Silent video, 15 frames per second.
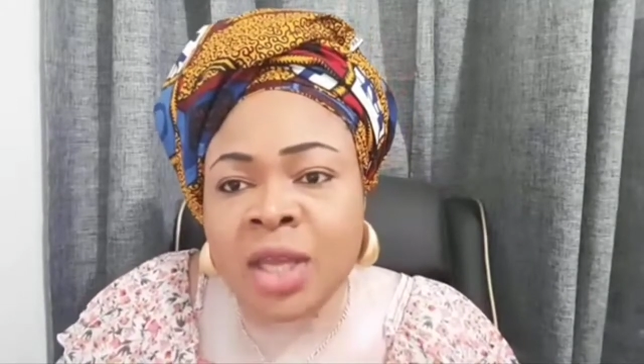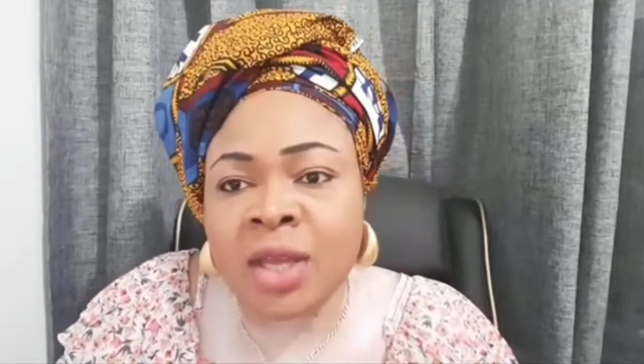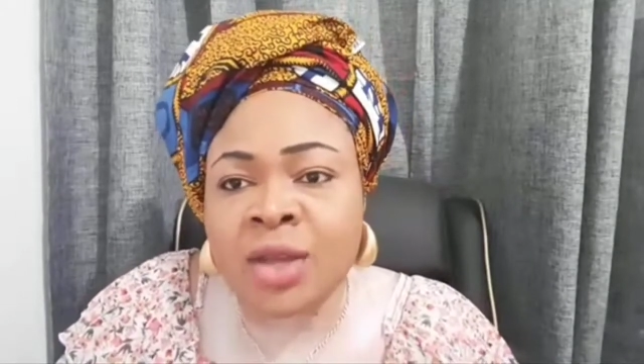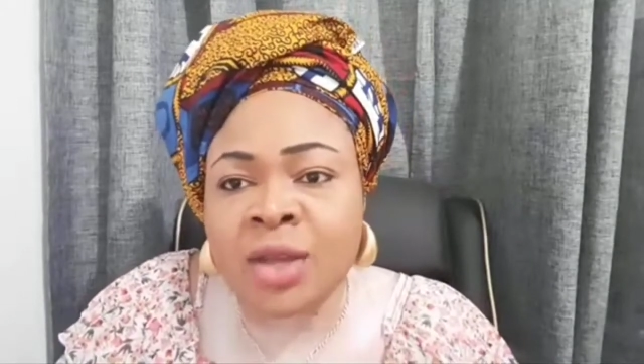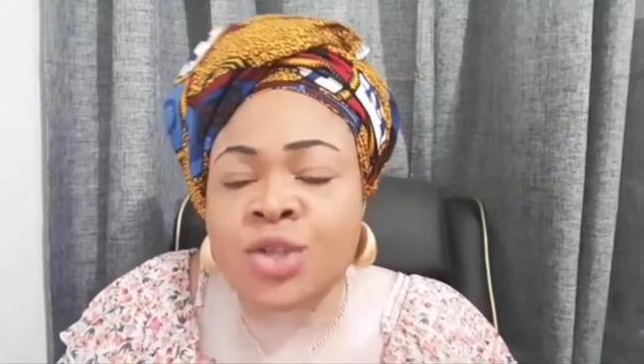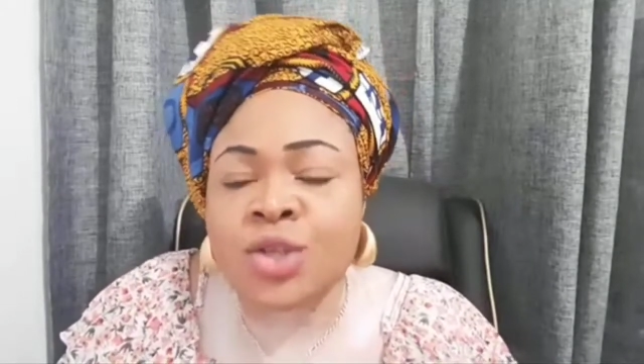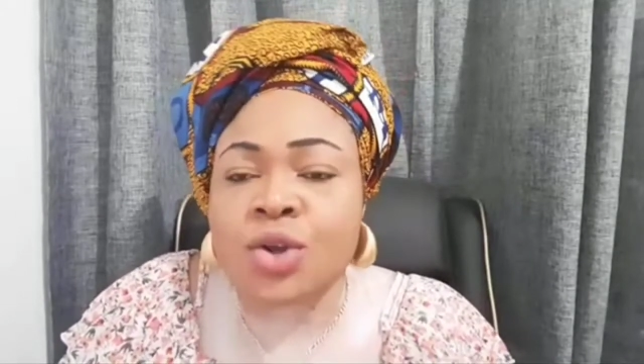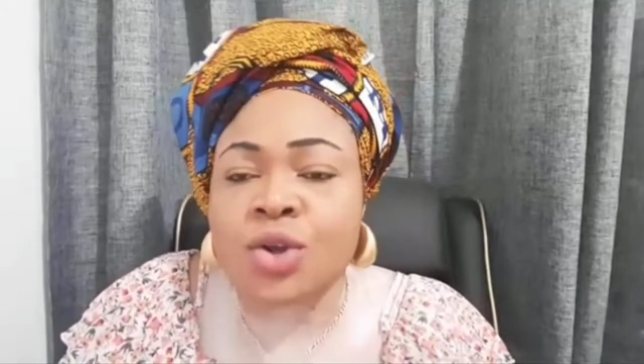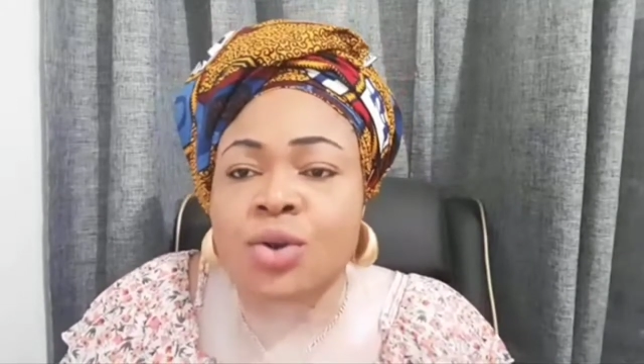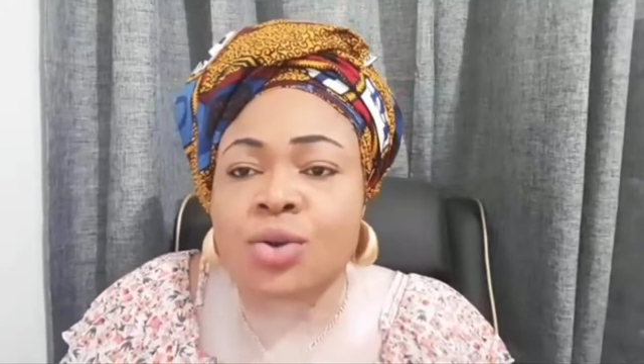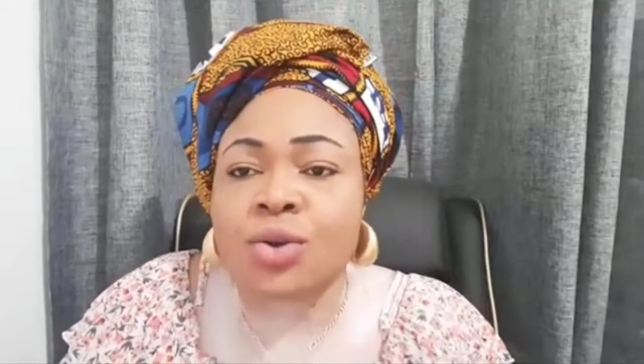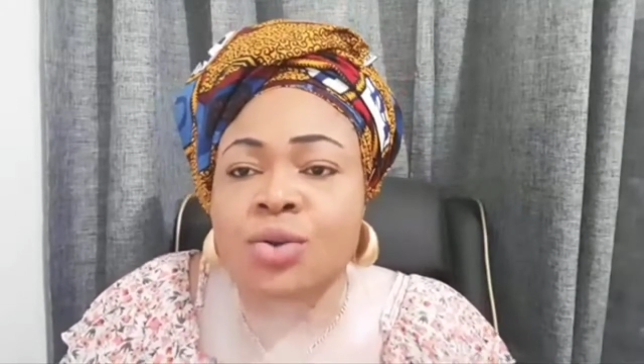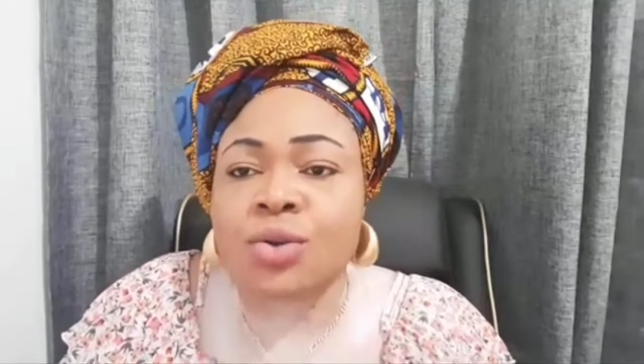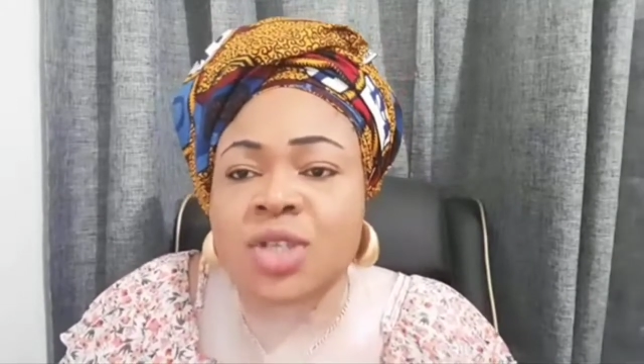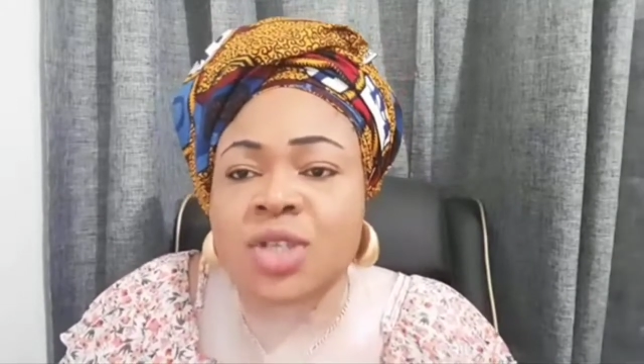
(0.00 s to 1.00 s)
is your
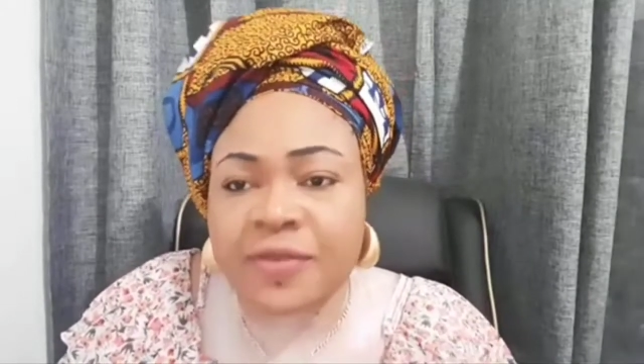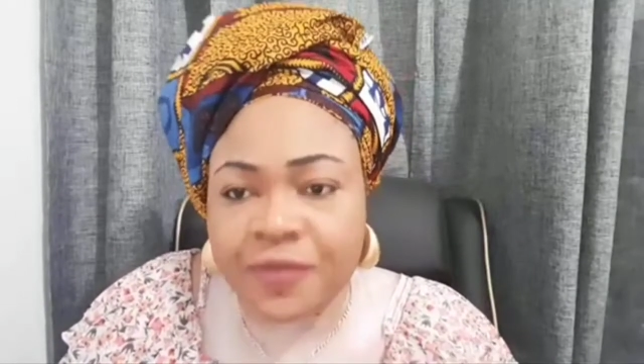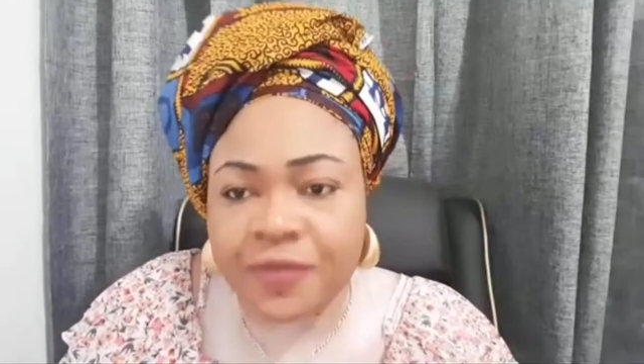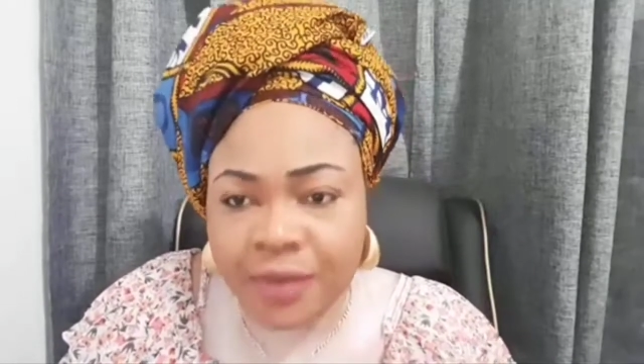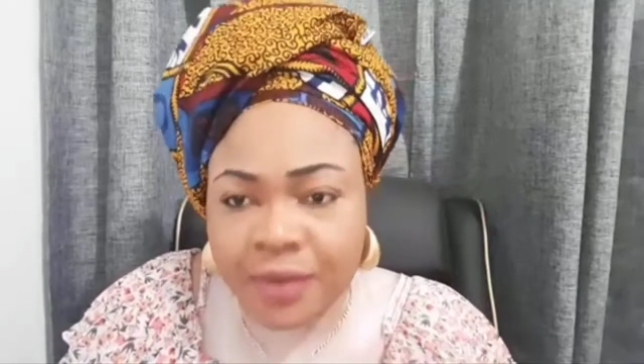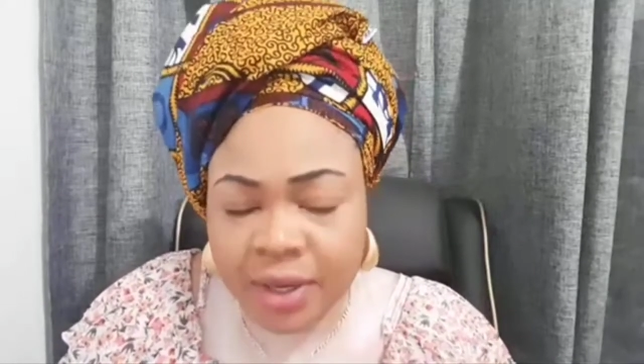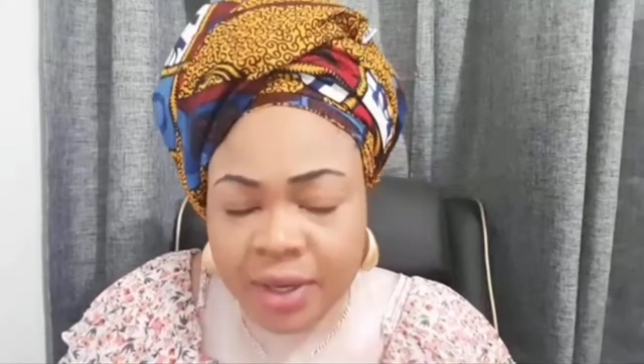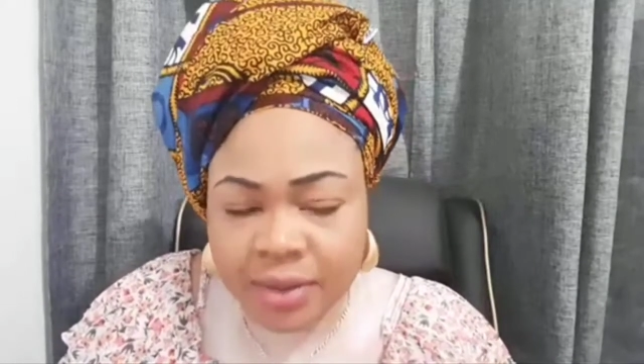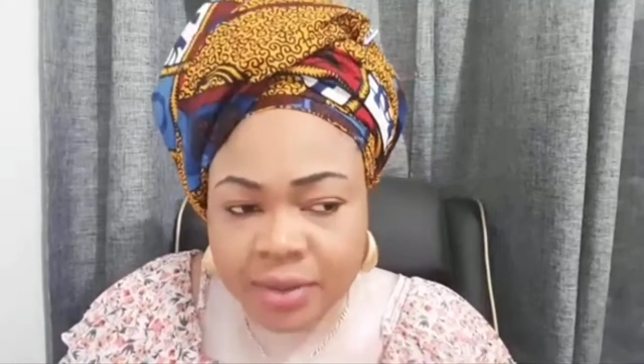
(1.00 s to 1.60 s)
closest friend.